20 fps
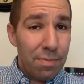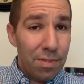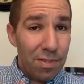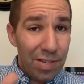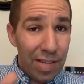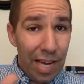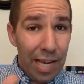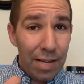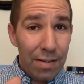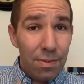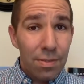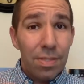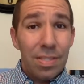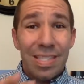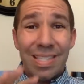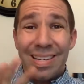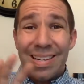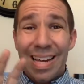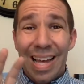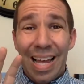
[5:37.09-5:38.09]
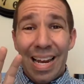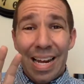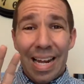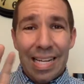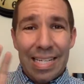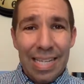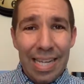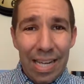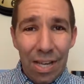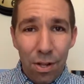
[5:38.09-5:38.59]
Okay, they're not
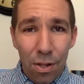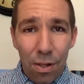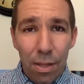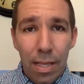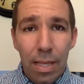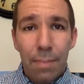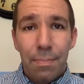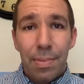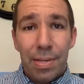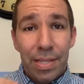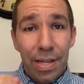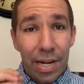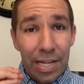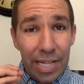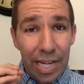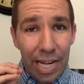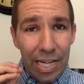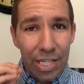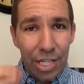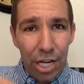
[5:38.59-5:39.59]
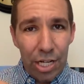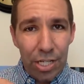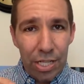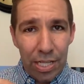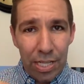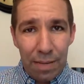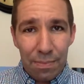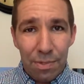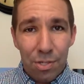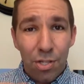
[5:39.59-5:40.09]
ideal, but they're
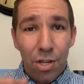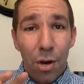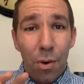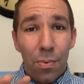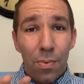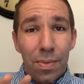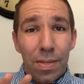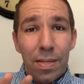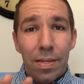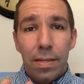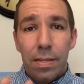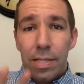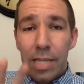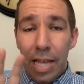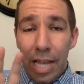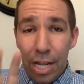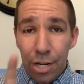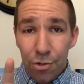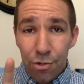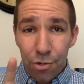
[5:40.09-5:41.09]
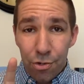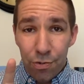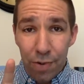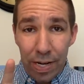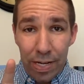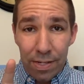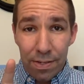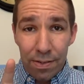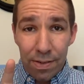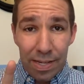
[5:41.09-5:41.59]
digesting them. So interest
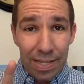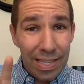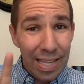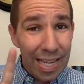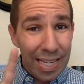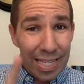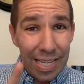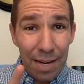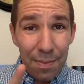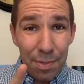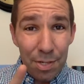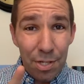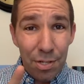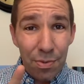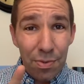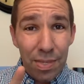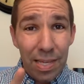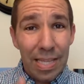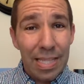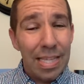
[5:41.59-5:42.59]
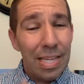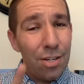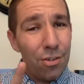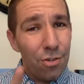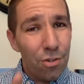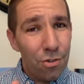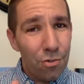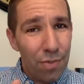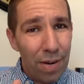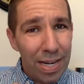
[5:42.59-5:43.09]
rates, right? So that's the number two thing. The
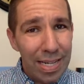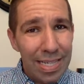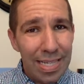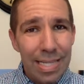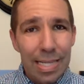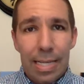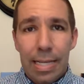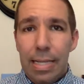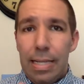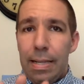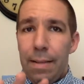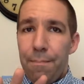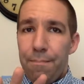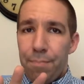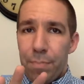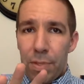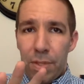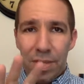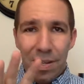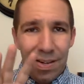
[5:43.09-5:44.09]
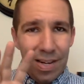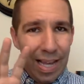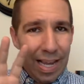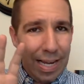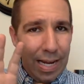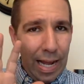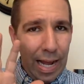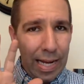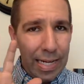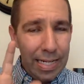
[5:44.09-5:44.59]
interest rates, they're
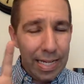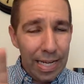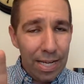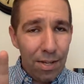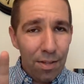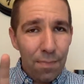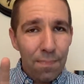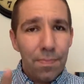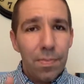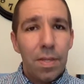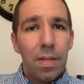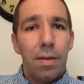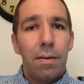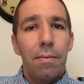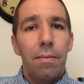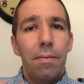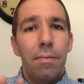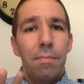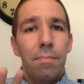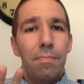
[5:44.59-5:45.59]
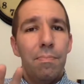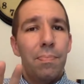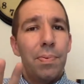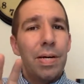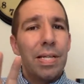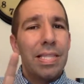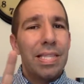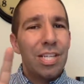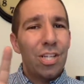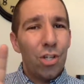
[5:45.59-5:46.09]
not ideal,
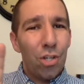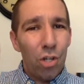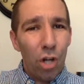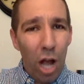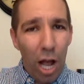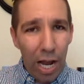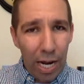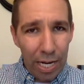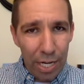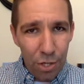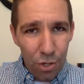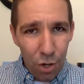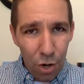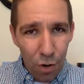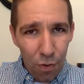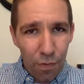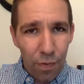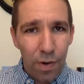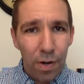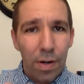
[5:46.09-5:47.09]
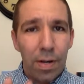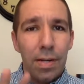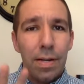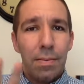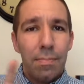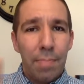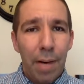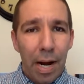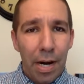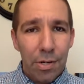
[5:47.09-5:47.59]
but the shock is over.
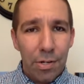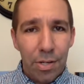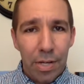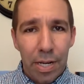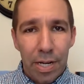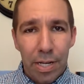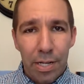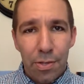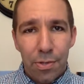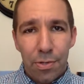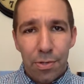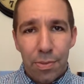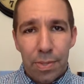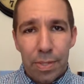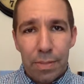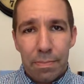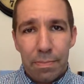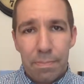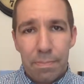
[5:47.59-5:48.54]
Buyers are getting used to it.